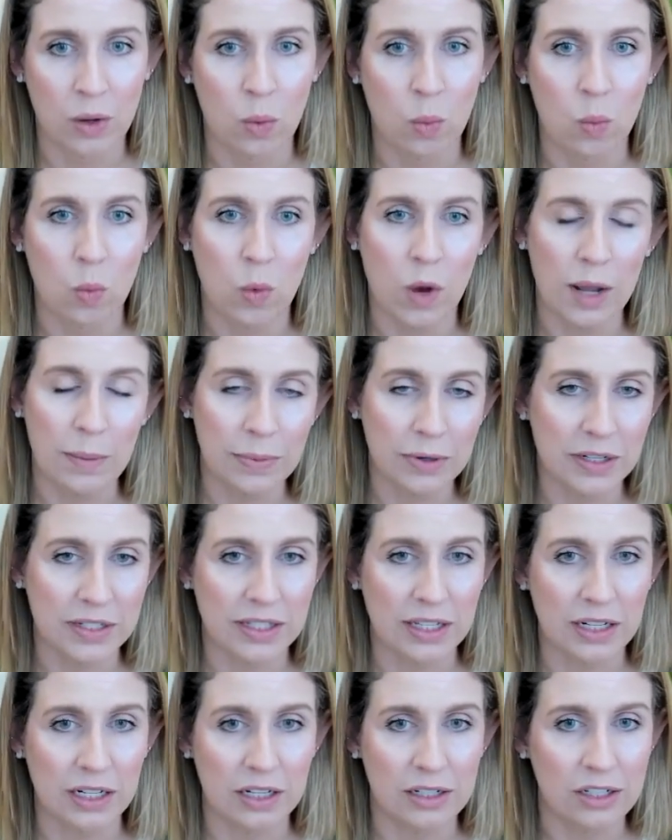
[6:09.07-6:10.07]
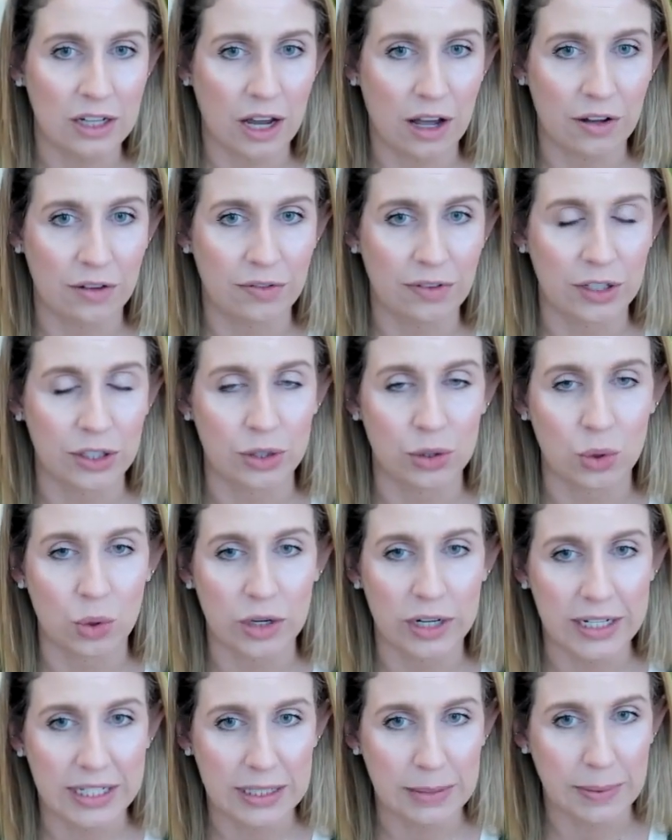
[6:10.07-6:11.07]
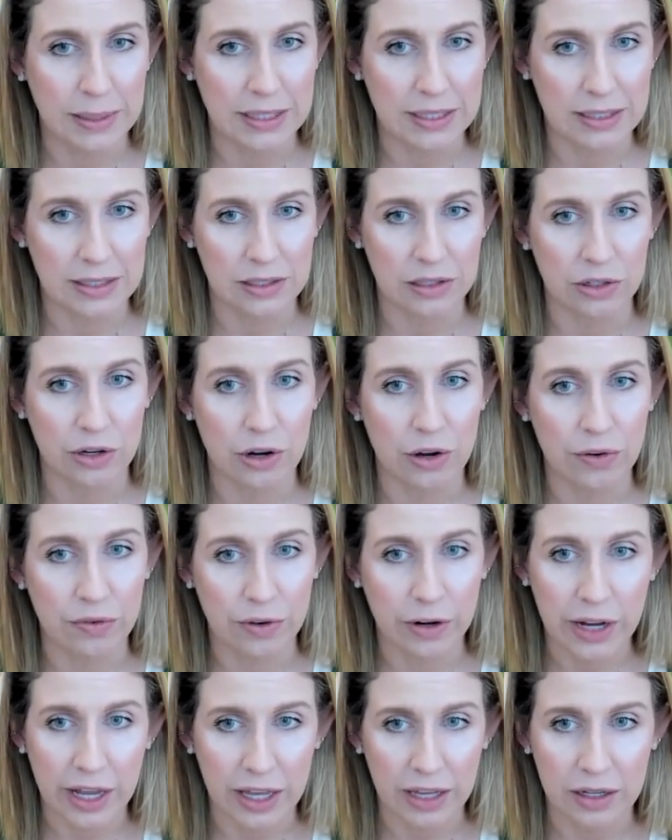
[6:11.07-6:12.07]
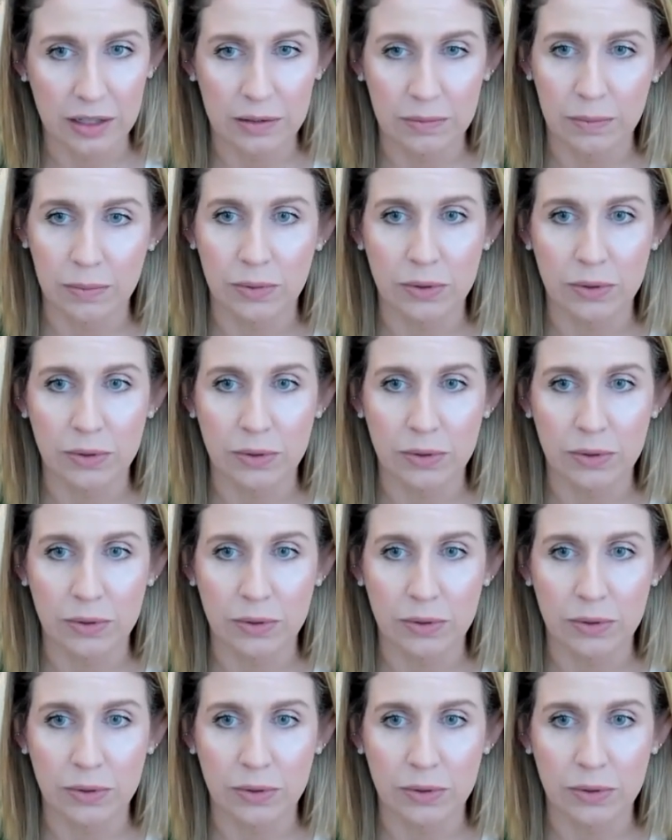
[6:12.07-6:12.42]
What percentage of your expenses are overhead,